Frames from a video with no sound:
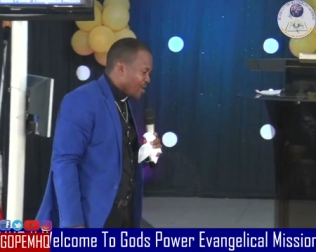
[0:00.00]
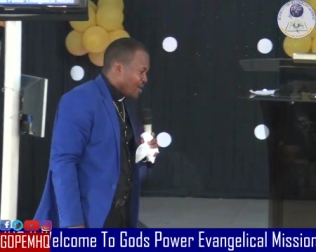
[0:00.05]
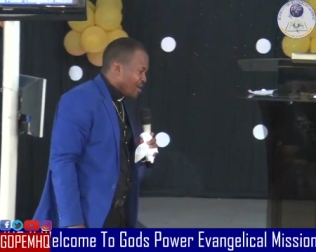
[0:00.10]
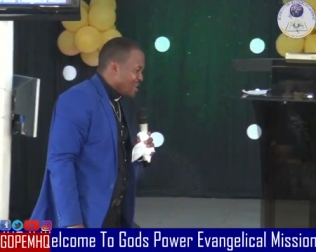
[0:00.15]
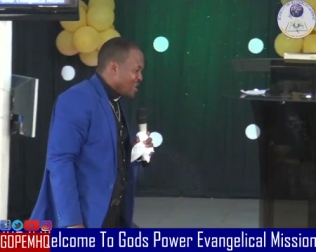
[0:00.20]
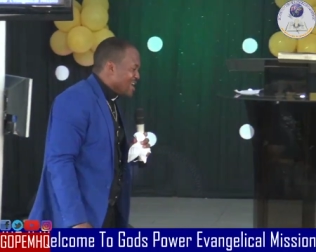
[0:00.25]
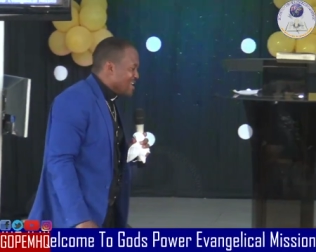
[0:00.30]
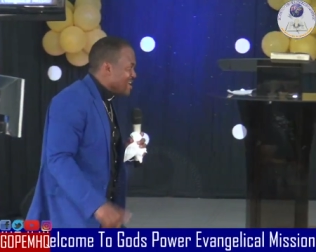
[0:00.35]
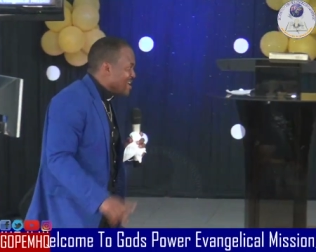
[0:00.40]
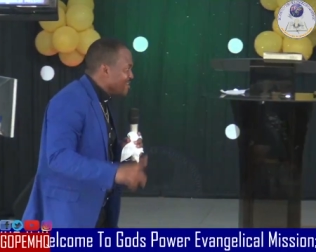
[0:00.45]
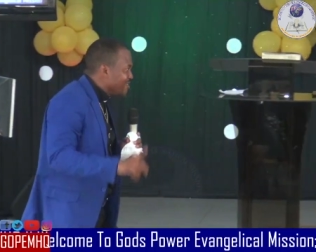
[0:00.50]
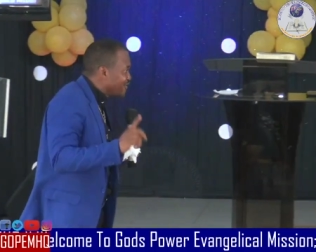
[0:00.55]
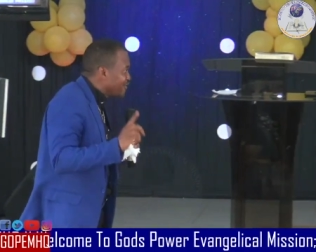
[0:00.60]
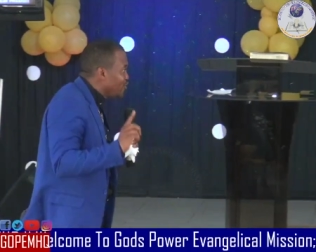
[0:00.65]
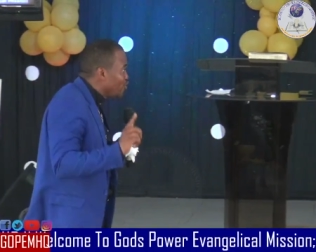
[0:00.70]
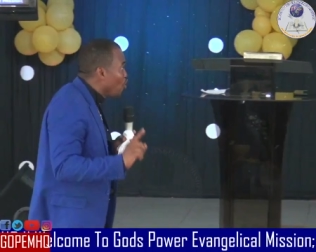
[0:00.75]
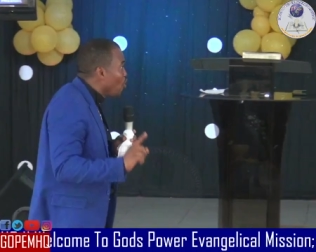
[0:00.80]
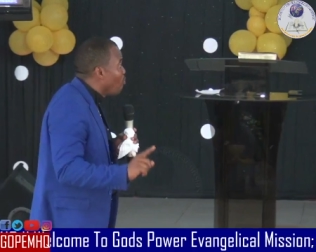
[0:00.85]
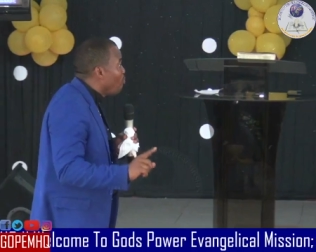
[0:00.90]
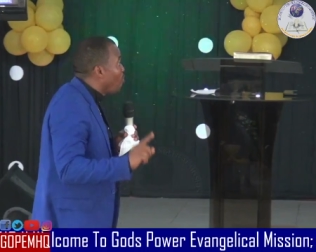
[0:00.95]
that there is
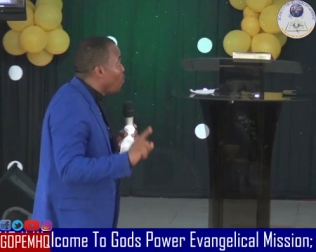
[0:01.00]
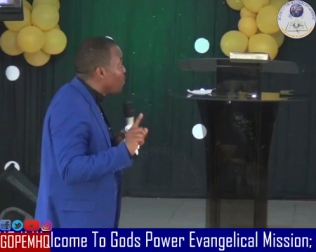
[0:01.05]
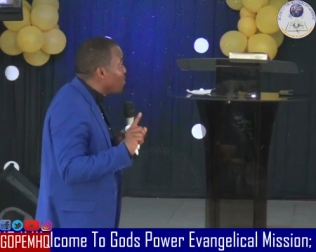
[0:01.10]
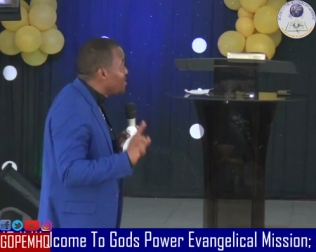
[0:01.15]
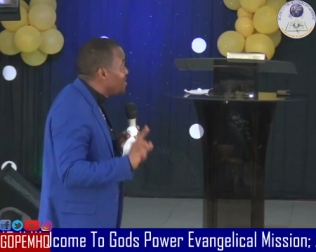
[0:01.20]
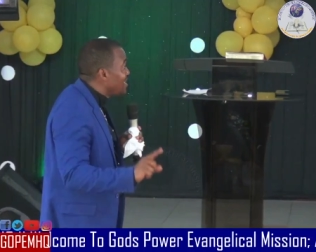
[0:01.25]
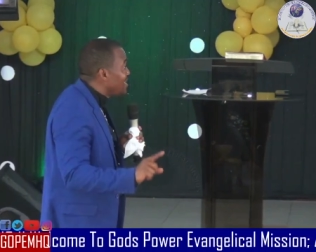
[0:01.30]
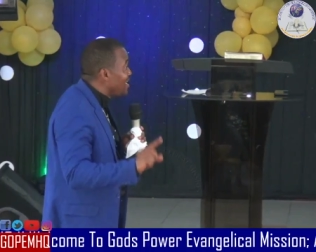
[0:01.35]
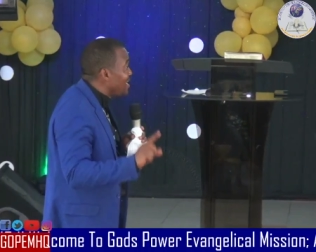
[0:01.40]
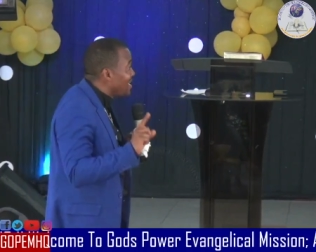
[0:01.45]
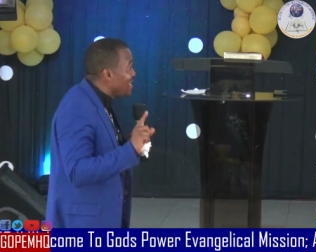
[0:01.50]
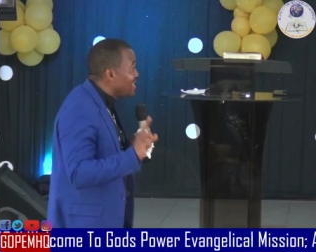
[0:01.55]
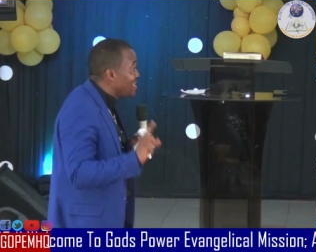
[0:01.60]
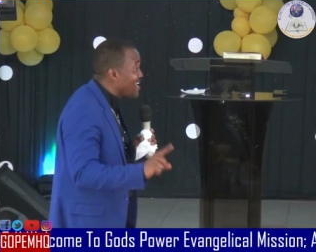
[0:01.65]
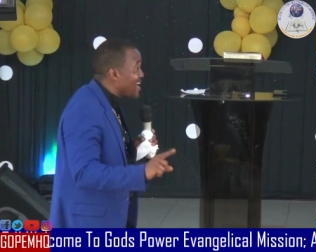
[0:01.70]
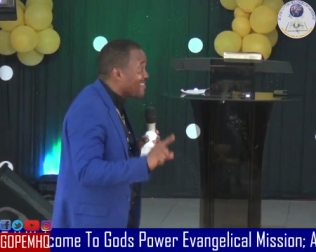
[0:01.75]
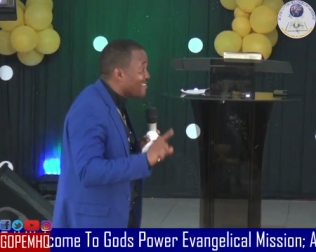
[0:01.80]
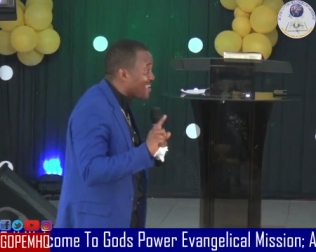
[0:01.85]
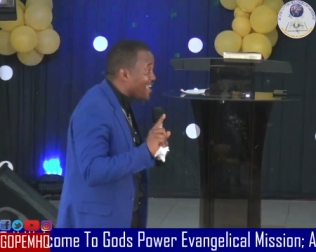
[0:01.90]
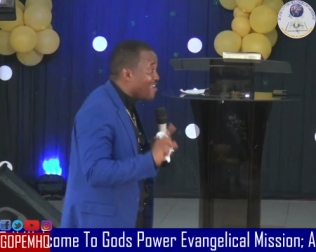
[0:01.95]
nobody in
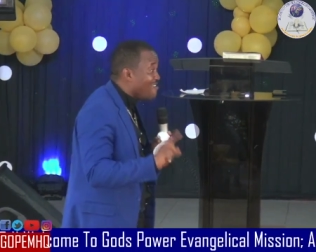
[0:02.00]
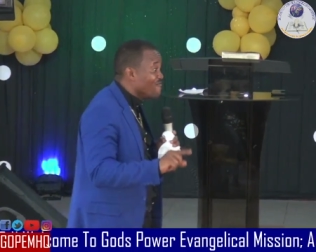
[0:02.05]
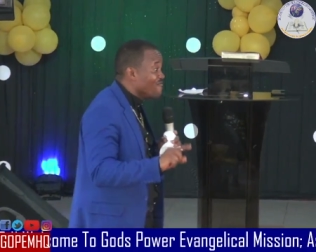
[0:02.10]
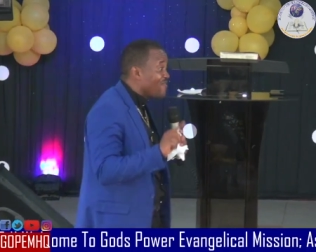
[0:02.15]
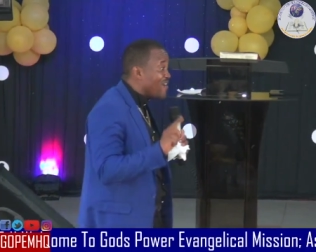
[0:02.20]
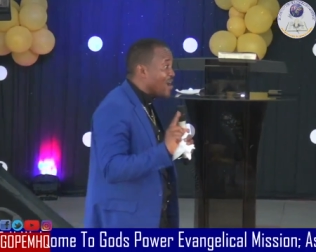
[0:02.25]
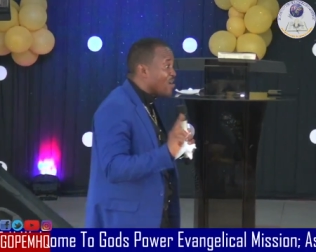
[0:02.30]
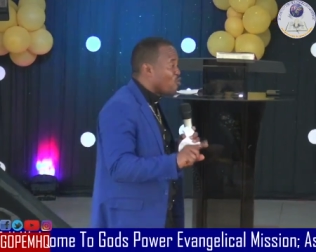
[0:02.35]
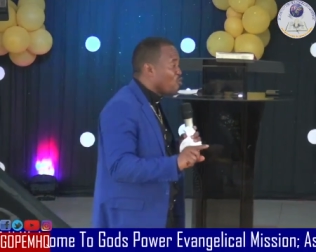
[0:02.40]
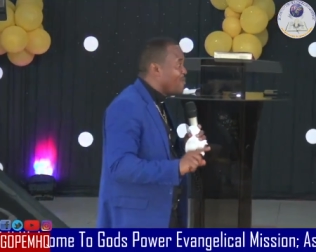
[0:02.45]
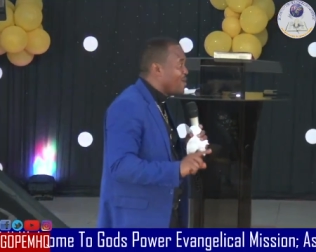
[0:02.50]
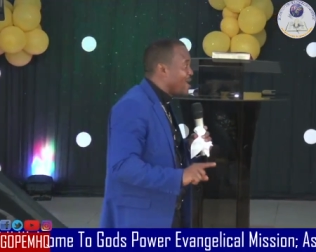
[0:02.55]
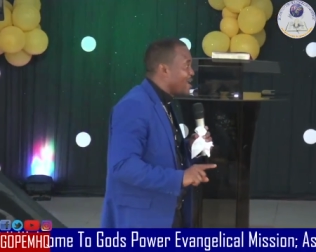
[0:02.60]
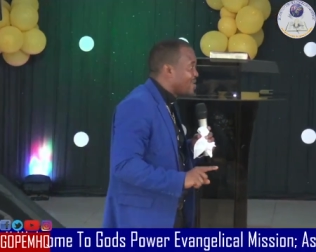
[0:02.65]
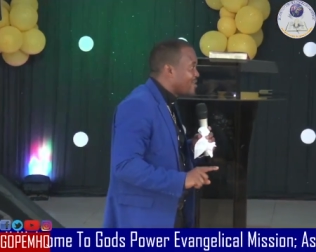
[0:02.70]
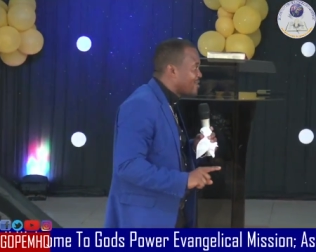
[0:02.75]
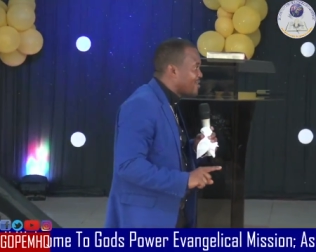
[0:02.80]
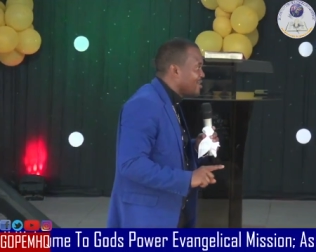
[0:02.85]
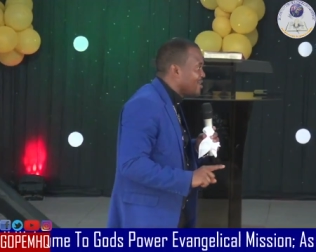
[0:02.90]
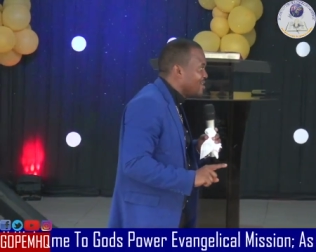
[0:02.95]
that
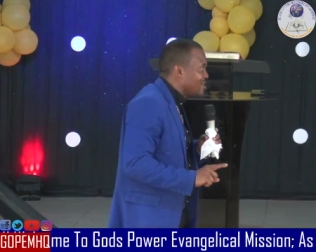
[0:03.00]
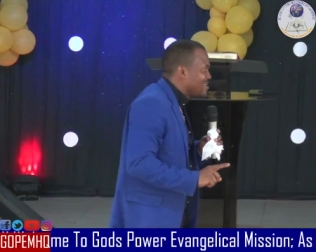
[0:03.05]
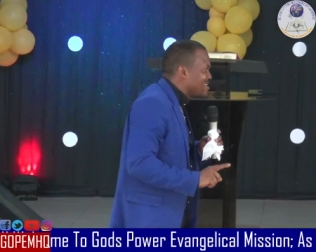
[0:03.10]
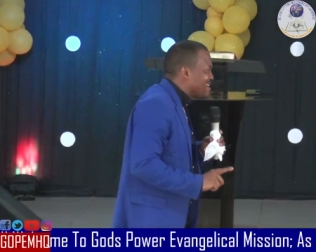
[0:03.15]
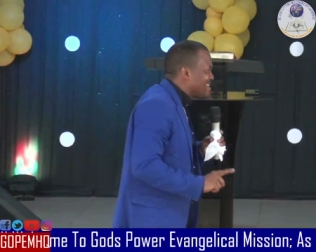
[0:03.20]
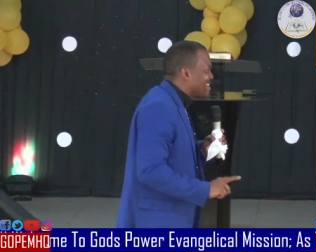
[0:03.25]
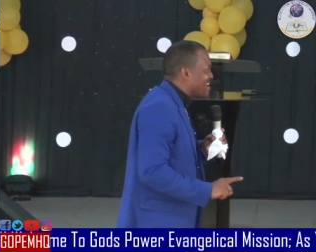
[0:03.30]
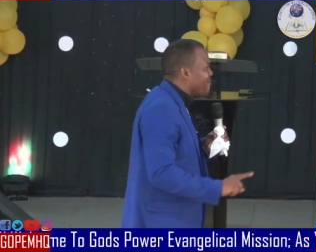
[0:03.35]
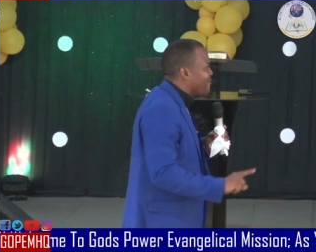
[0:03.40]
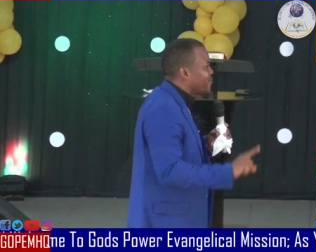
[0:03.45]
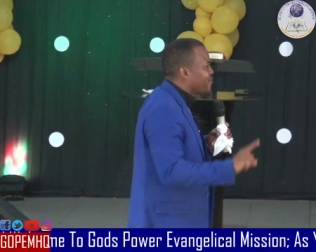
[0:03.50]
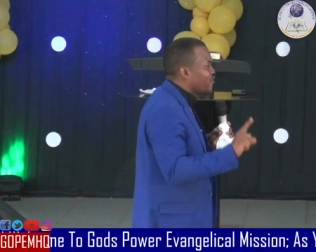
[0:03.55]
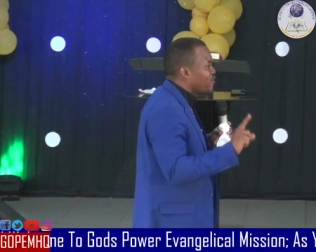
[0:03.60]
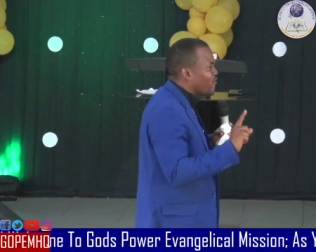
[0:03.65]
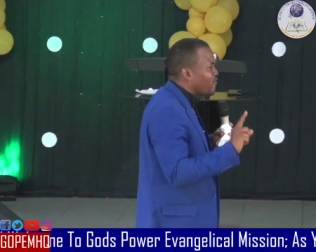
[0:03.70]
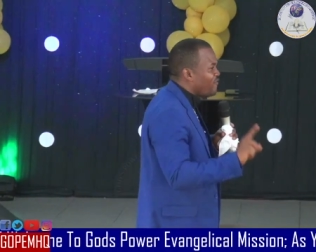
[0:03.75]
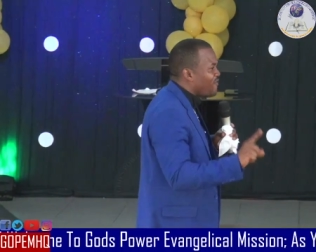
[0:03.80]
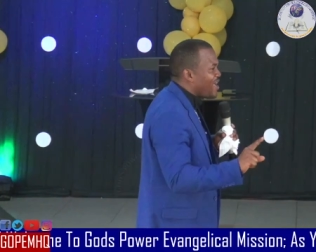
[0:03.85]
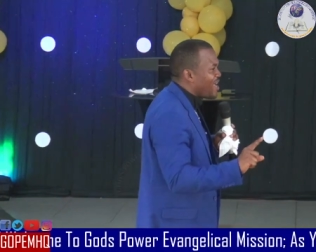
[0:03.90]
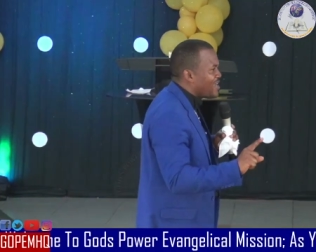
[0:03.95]
environment that have
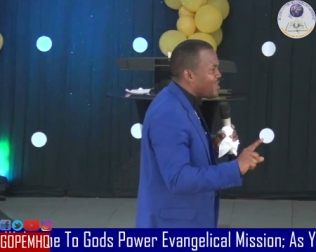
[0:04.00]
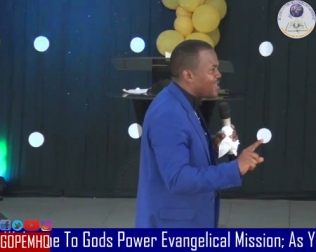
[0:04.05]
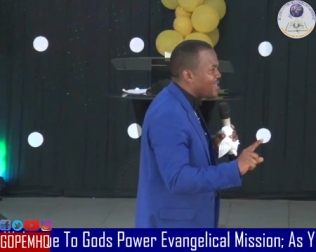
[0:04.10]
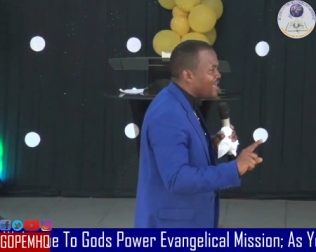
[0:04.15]
suffered